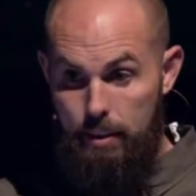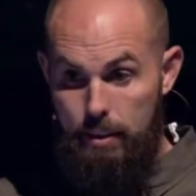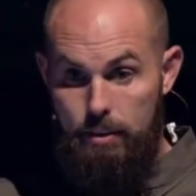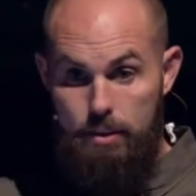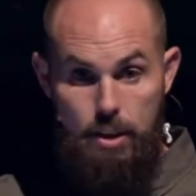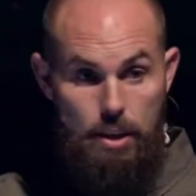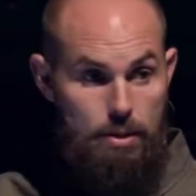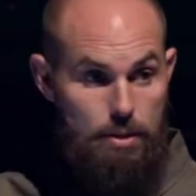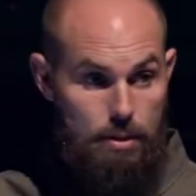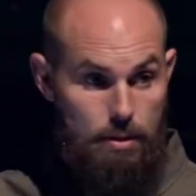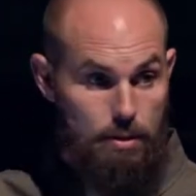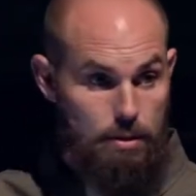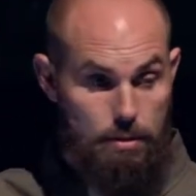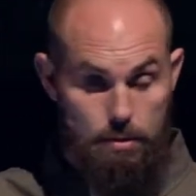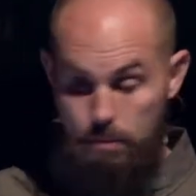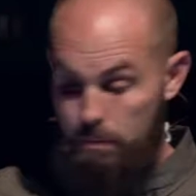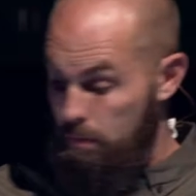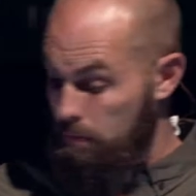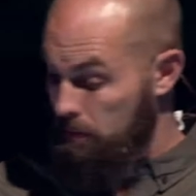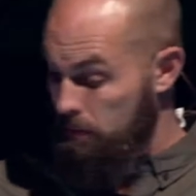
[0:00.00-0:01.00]
Jesus.
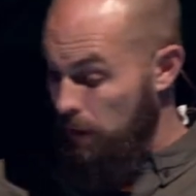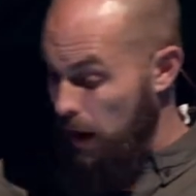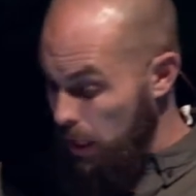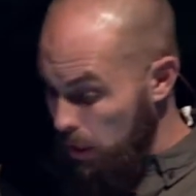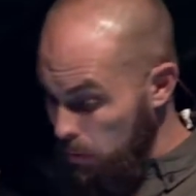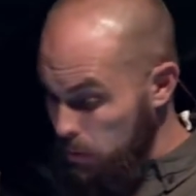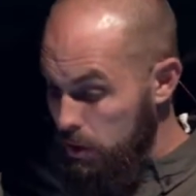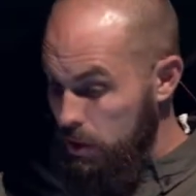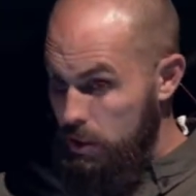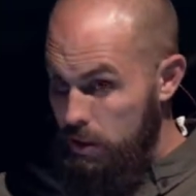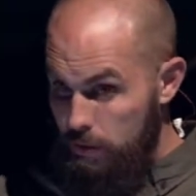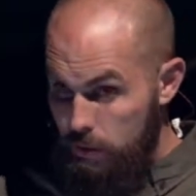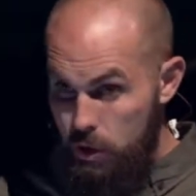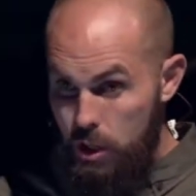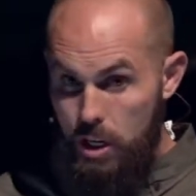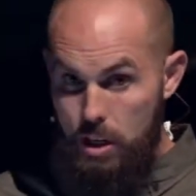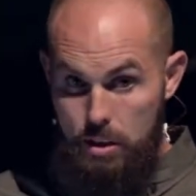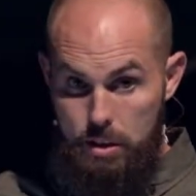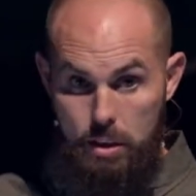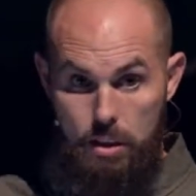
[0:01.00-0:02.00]
Followers of
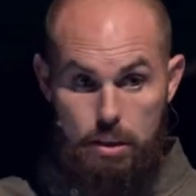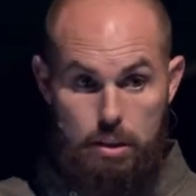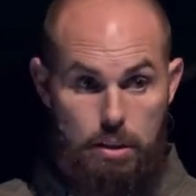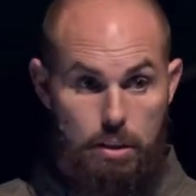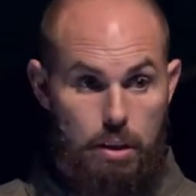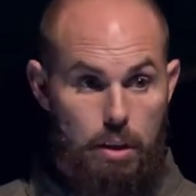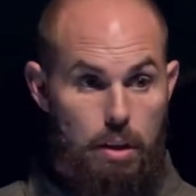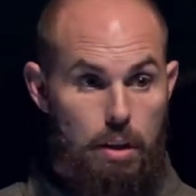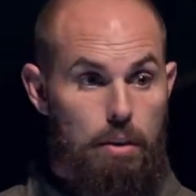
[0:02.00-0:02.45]
Jesus,